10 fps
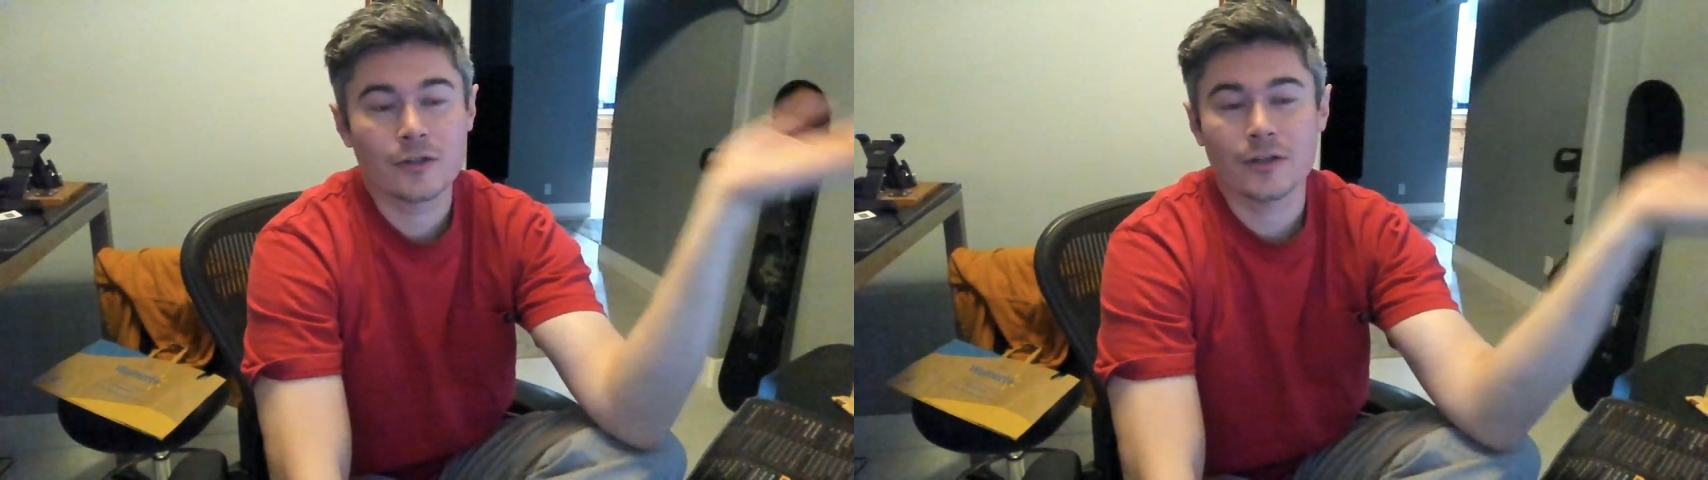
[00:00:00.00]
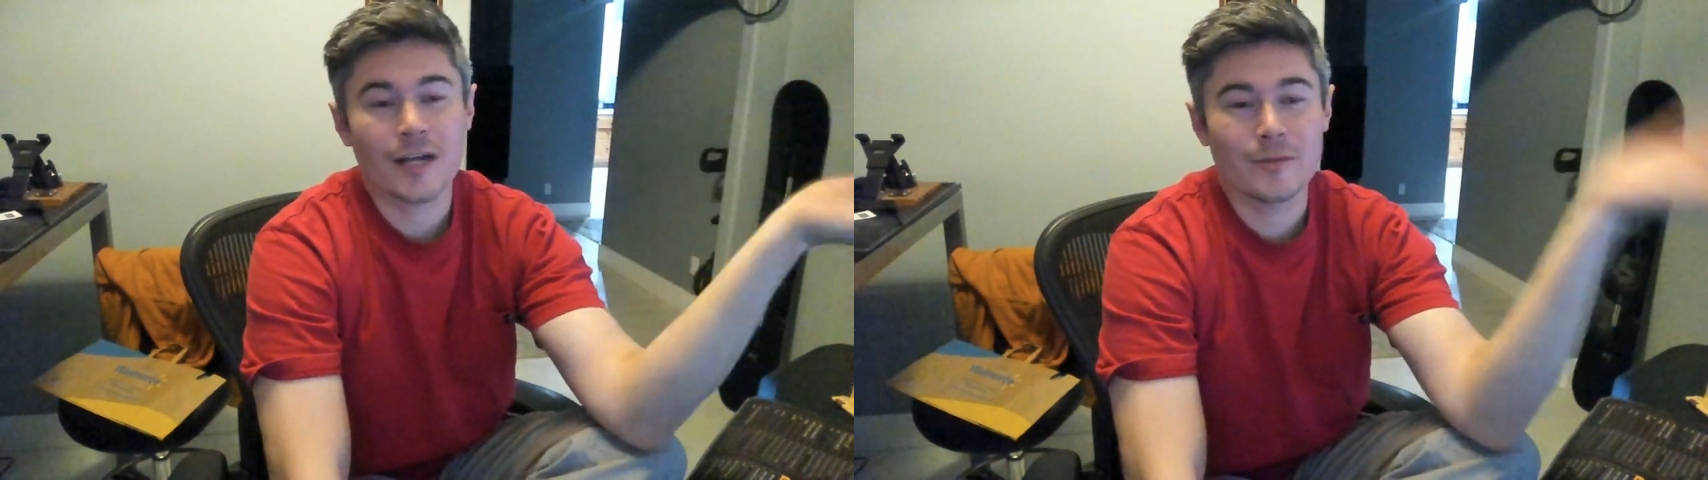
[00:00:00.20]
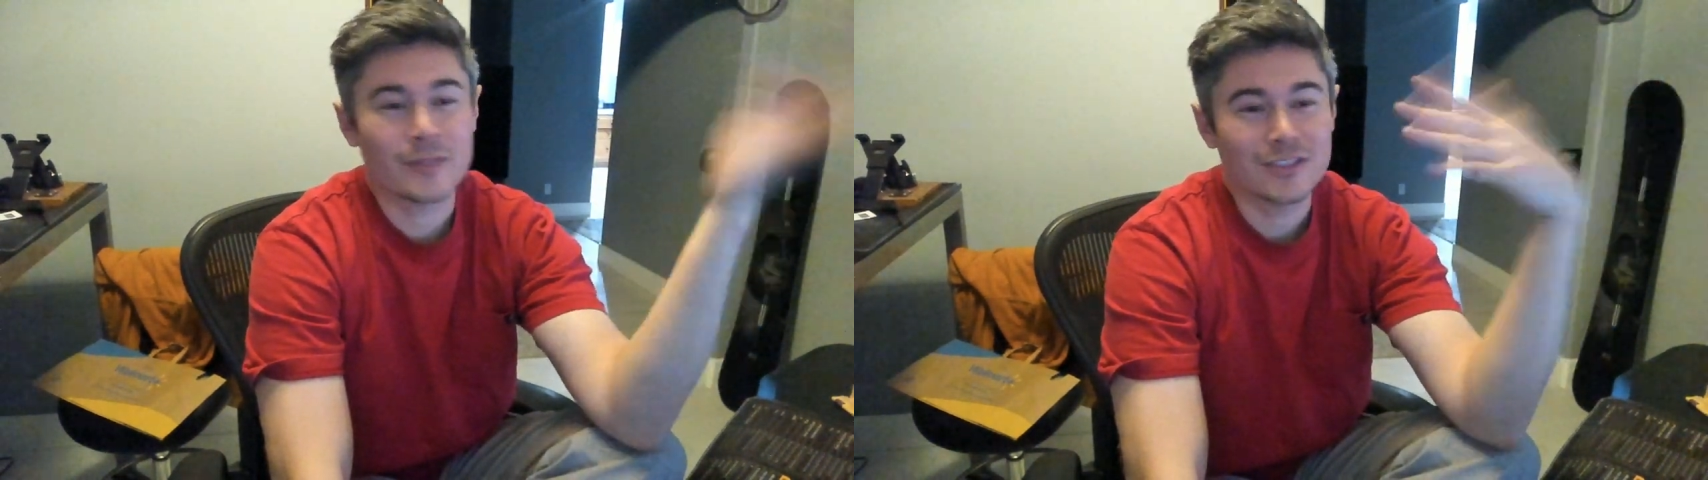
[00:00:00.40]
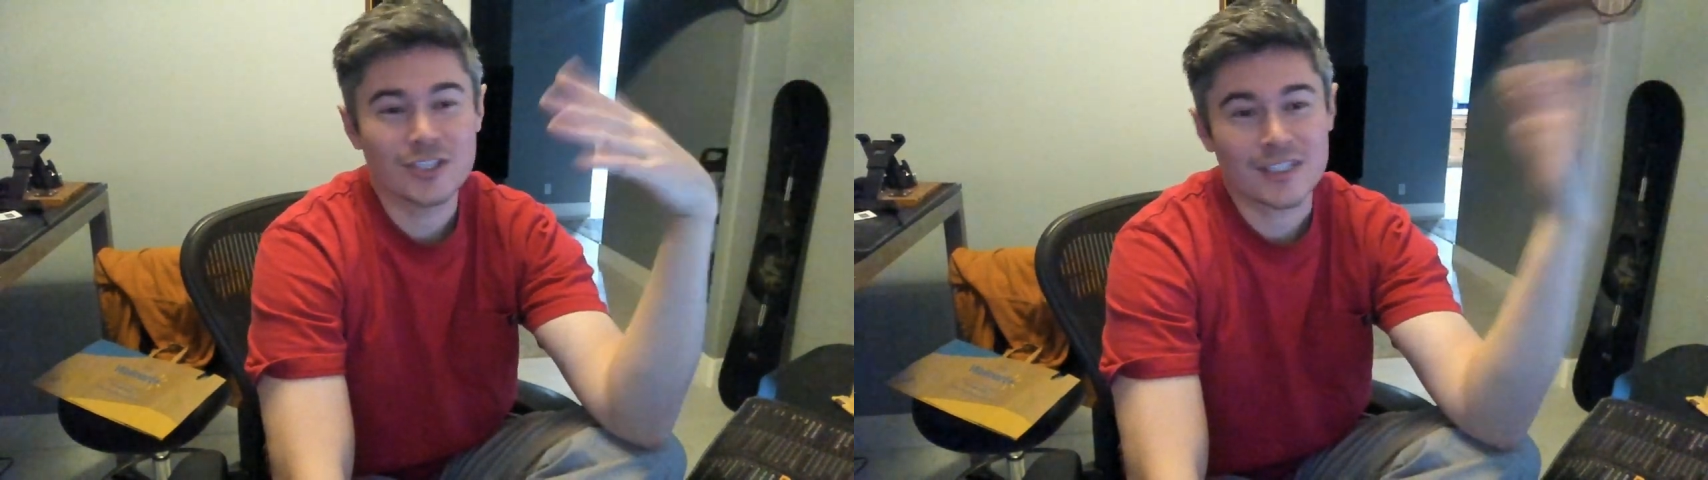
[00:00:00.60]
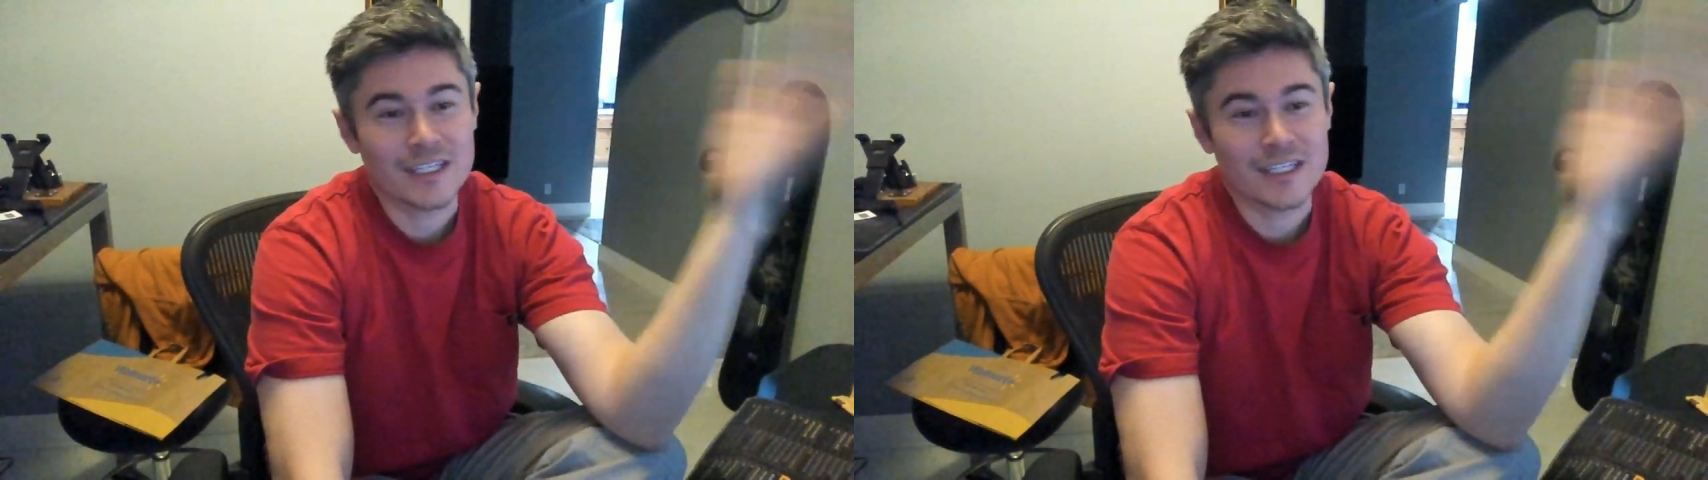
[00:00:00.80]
or I mean just